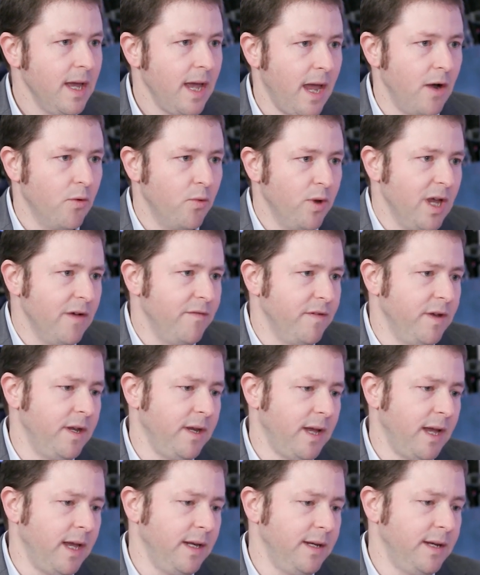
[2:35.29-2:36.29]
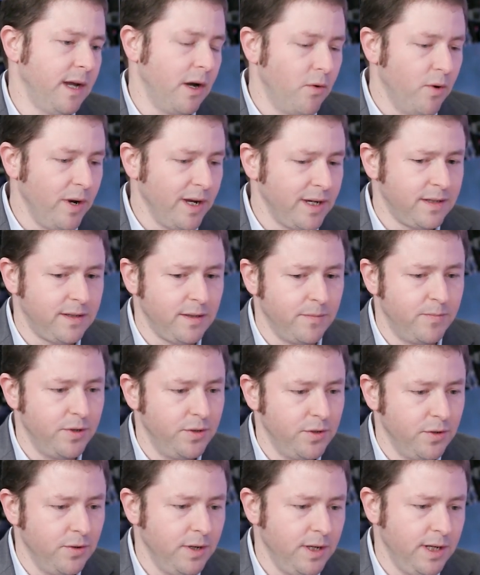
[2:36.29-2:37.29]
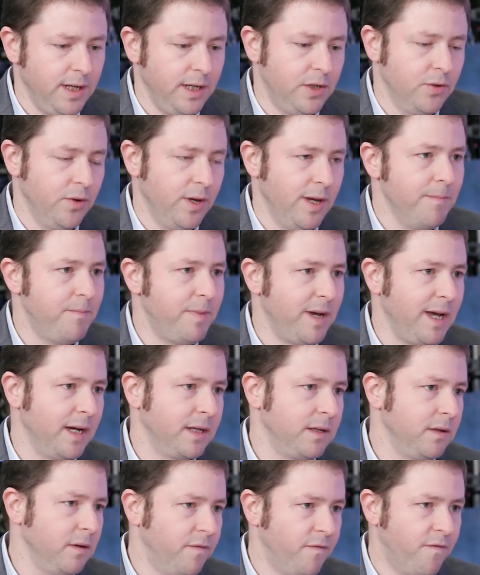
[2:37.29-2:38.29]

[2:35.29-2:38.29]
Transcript: And we have a direct opportunity to impact